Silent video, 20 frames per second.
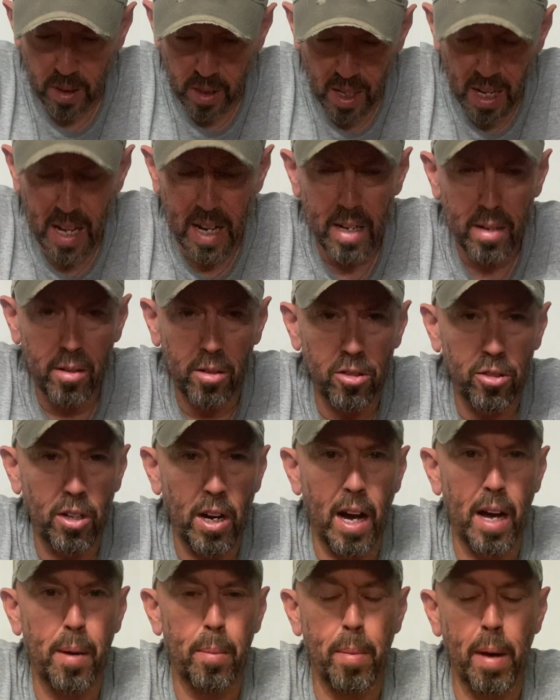And I'm going to
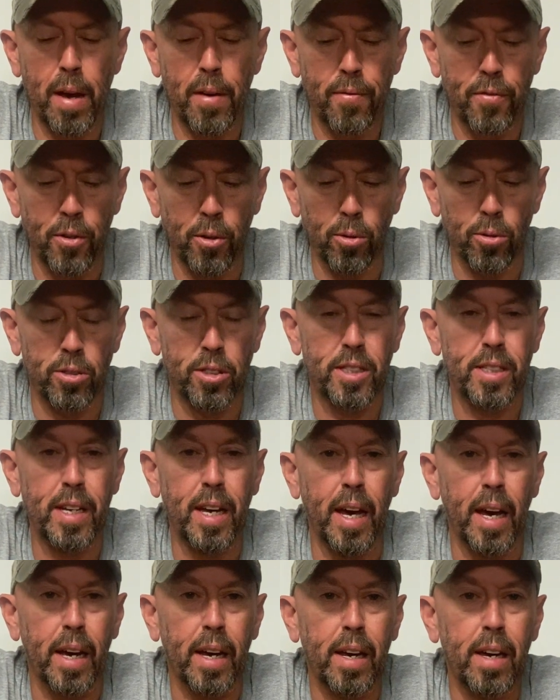try the Bait Fuel
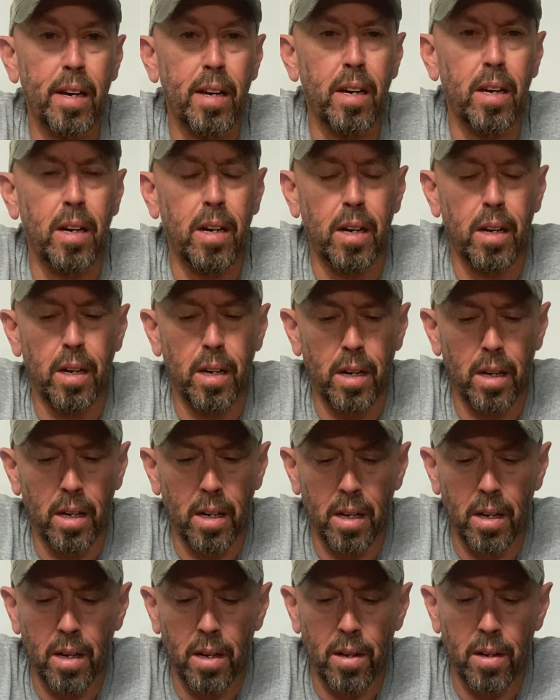stick
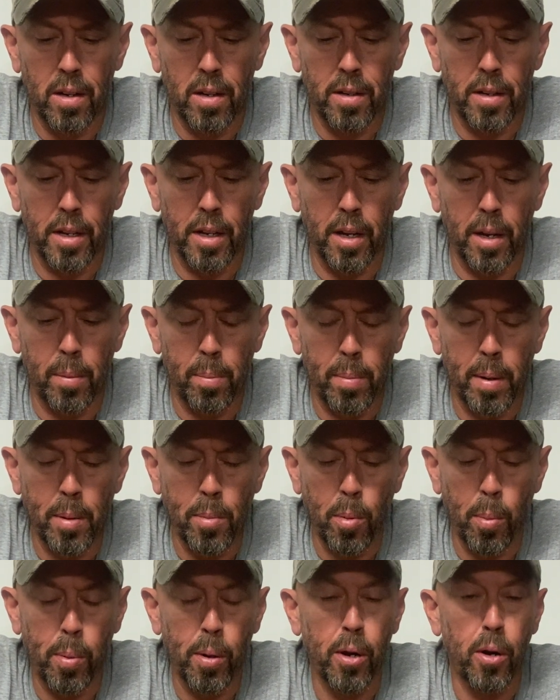that
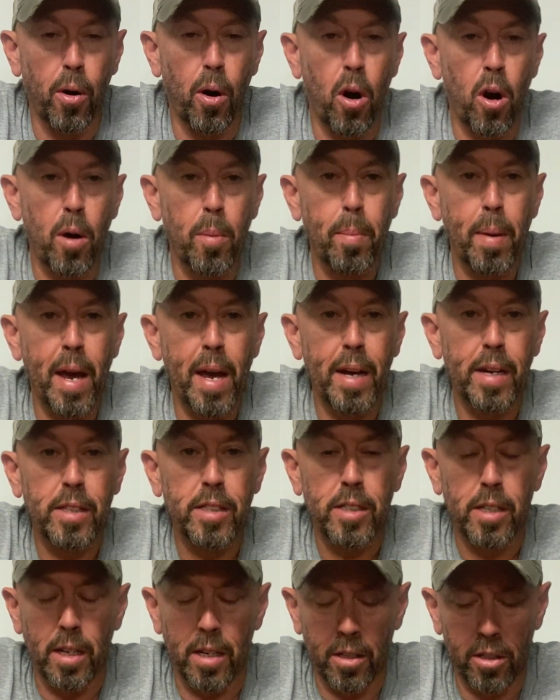people put on hard
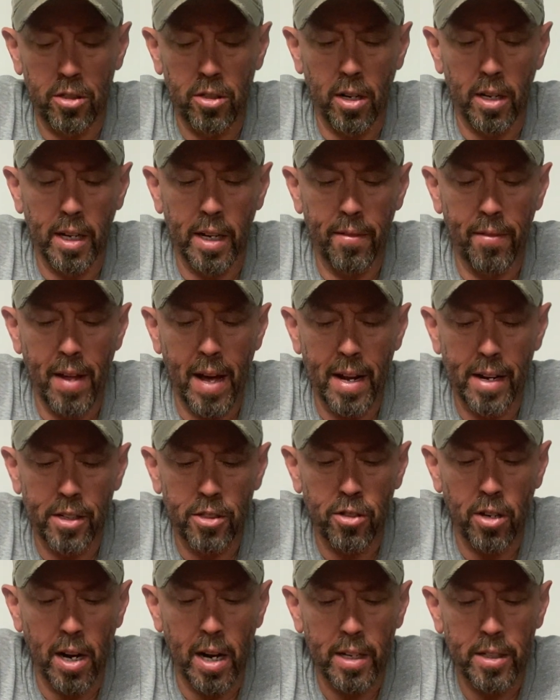baits. I'm going to try to give that a
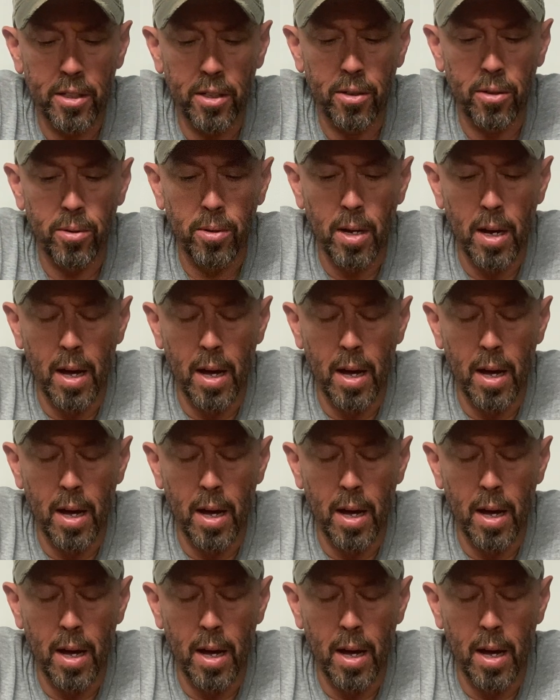try too.